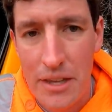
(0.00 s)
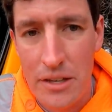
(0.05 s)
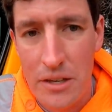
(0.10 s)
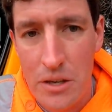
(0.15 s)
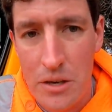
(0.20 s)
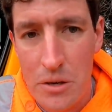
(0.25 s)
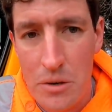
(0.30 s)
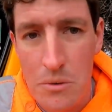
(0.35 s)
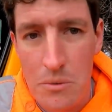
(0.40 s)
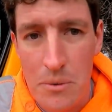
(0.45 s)

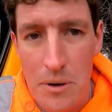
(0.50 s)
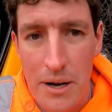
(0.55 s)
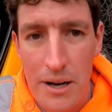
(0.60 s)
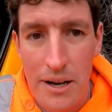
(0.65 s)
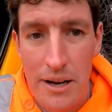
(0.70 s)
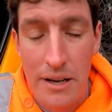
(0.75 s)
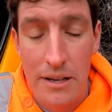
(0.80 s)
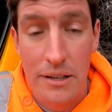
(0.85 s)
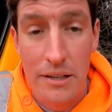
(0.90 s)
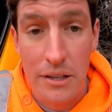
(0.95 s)

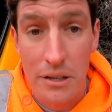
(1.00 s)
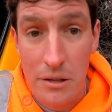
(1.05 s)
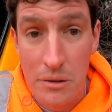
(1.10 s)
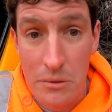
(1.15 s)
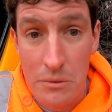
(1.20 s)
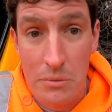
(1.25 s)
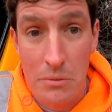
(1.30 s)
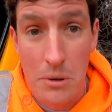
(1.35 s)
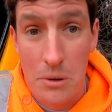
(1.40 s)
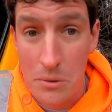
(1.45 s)

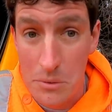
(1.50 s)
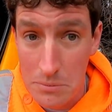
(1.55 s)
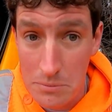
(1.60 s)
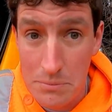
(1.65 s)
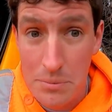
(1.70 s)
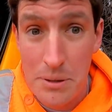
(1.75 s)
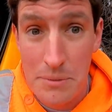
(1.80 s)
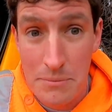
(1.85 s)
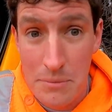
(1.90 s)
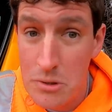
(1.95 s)
You will
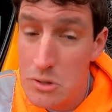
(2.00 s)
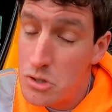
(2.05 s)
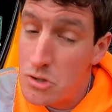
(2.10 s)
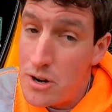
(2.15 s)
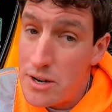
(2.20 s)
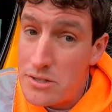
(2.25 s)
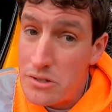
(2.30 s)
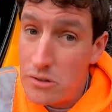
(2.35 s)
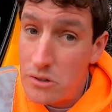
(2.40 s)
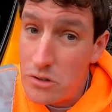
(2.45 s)
put more
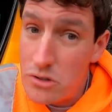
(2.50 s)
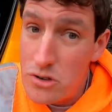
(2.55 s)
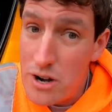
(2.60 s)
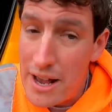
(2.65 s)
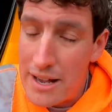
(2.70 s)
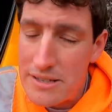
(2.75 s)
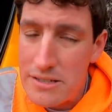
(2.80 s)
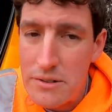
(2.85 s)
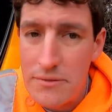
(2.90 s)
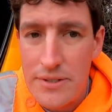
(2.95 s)
stress on your
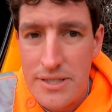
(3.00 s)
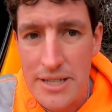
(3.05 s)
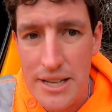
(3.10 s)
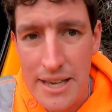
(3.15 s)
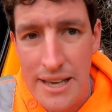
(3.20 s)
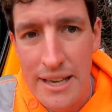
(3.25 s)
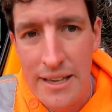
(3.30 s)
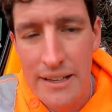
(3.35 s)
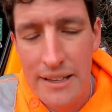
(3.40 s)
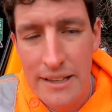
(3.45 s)
tracks,
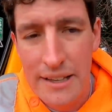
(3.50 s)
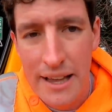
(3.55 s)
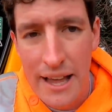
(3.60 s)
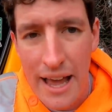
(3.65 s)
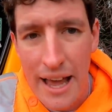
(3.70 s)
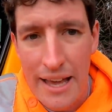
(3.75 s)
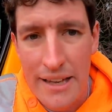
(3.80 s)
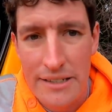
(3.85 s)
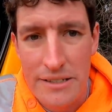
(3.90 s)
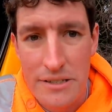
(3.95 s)
obviously,
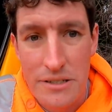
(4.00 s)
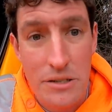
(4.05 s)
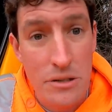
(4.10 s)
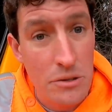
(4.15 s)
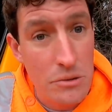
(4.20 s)
and